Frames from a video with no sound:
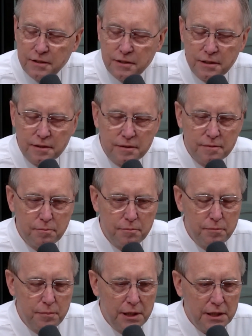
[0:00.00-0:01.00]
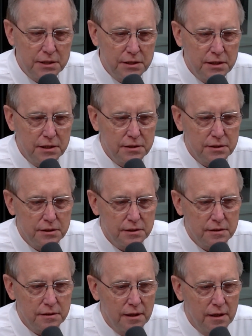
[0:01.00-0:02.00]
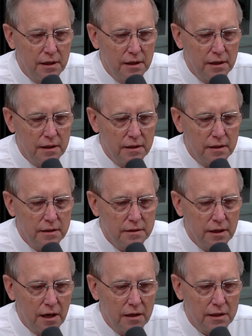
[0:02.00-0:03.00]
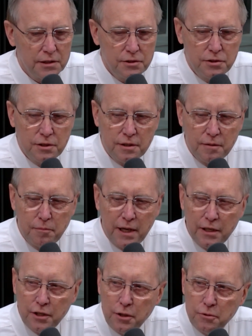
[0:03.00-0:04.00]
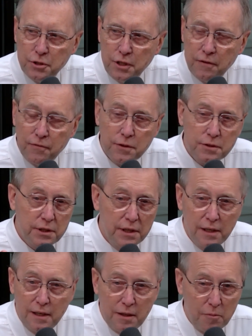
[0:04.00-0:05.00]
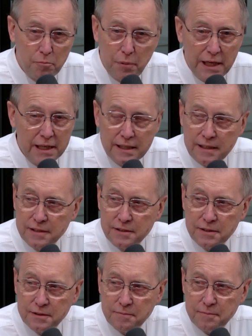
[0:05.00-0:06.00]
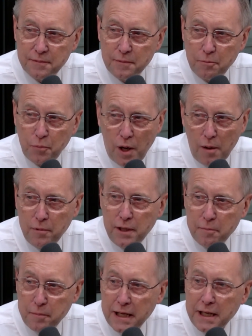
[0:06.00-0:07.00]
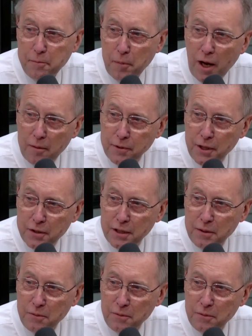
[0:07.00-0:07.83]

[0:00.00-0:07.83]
and business and knowledge made a huge difference. Ben is probably a mini Bob Duncan